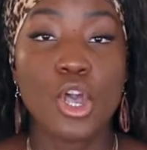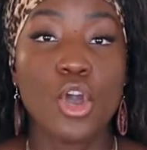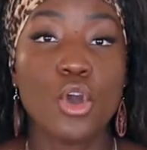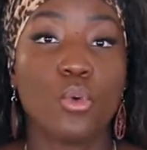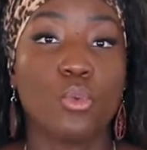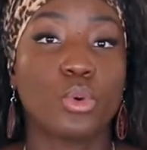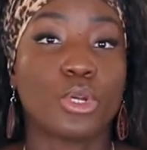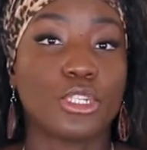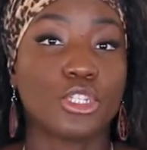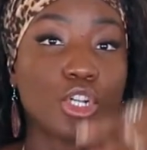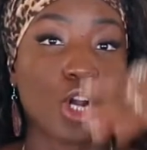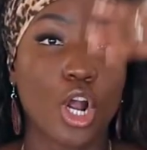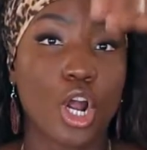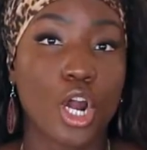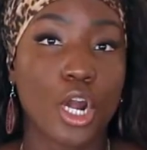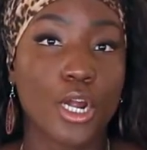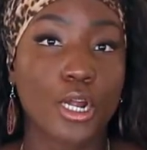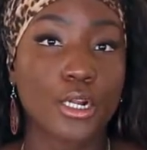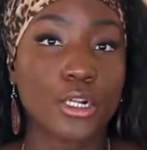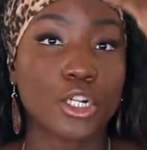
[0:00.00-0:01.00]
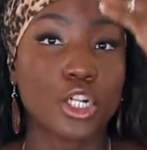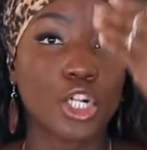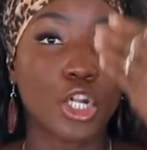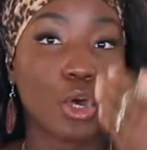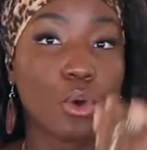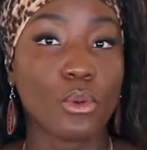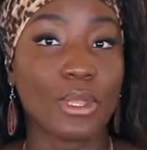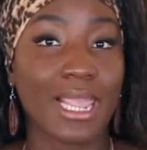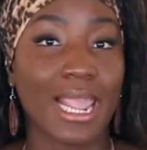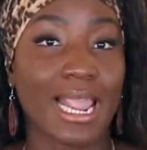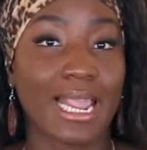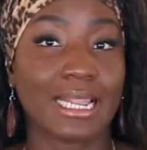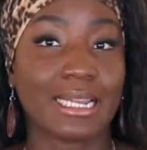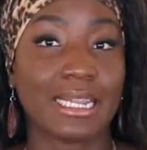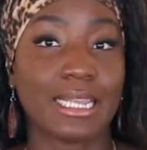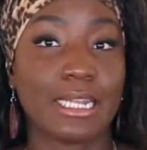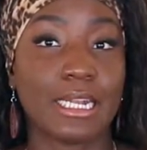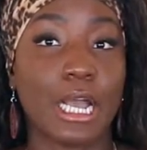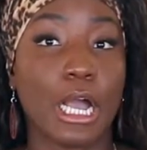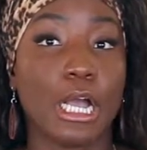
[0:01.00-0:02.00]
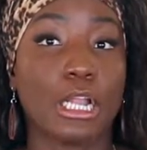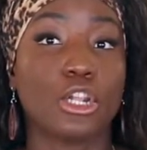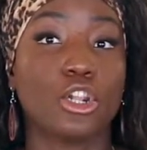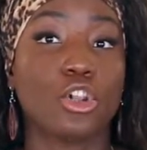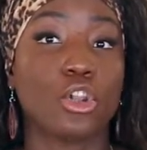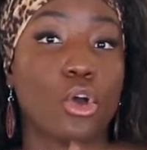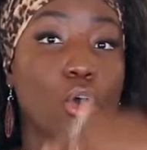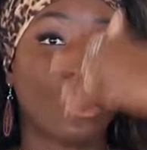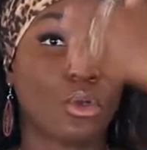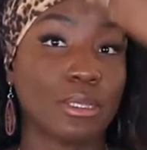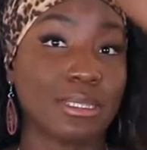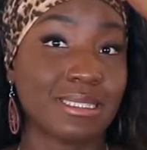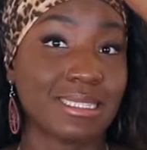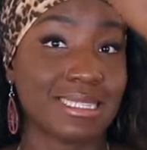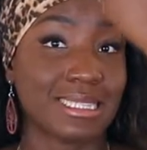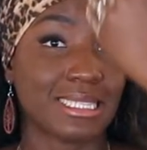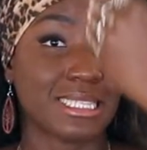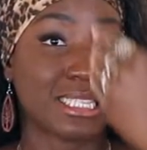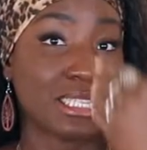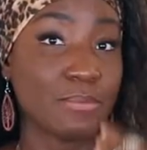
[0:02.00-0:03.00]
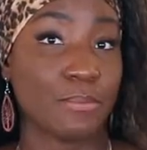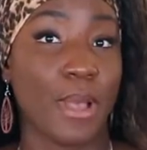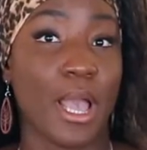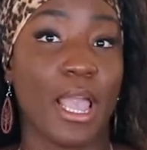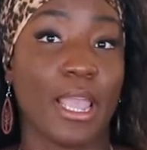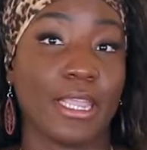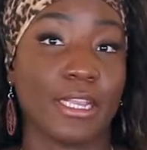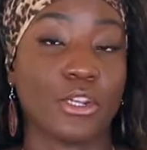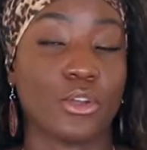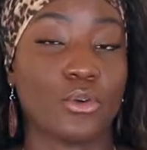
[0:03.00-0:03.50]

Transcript: which are located along the spine.